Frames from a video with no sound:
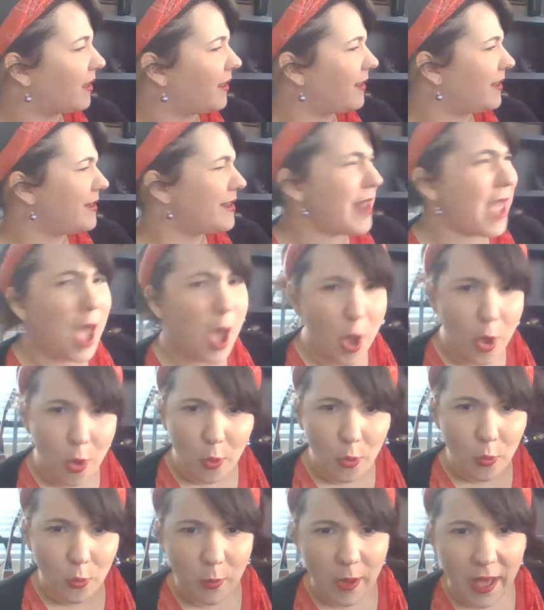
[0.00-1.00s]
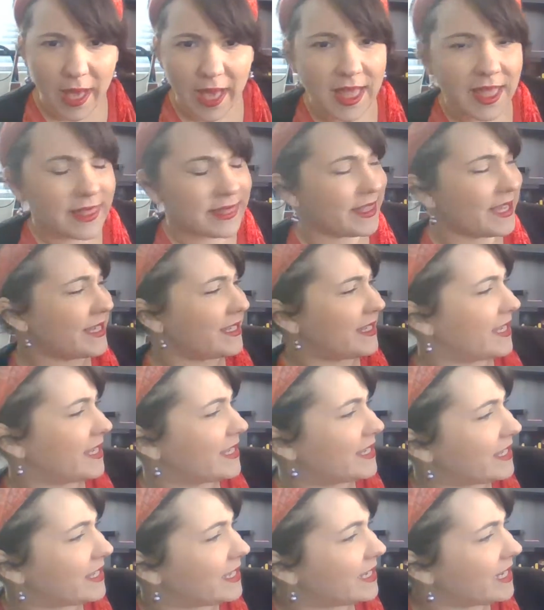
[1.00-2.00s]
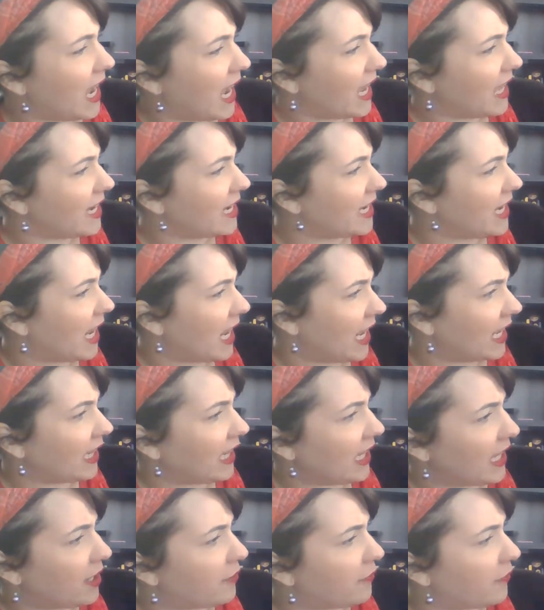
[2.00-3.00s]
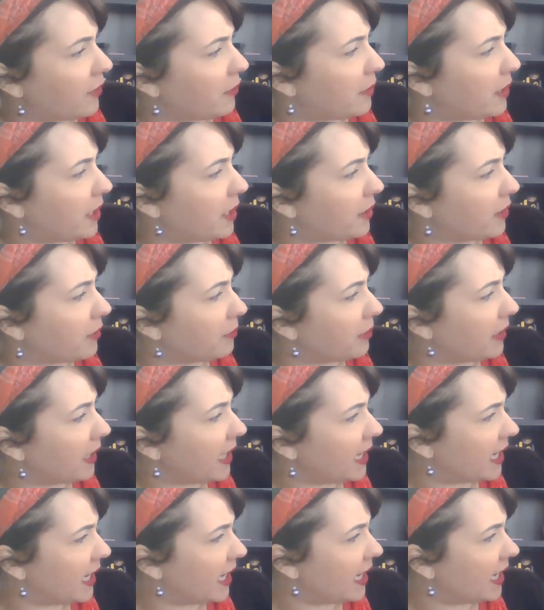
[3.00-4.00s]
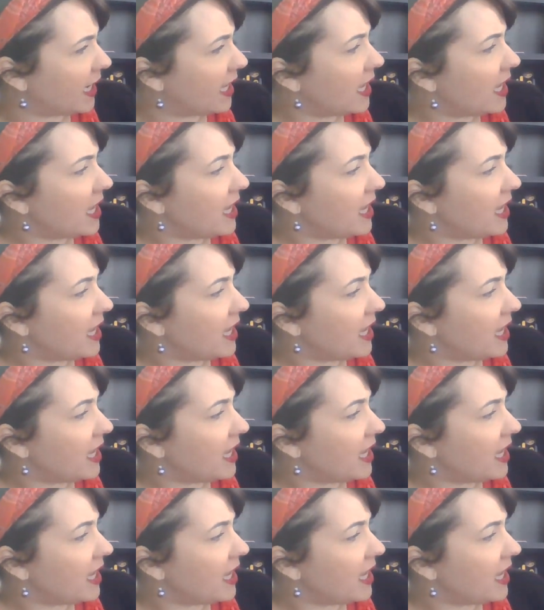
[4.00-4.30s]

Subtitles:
No, this is not an alien from another planet.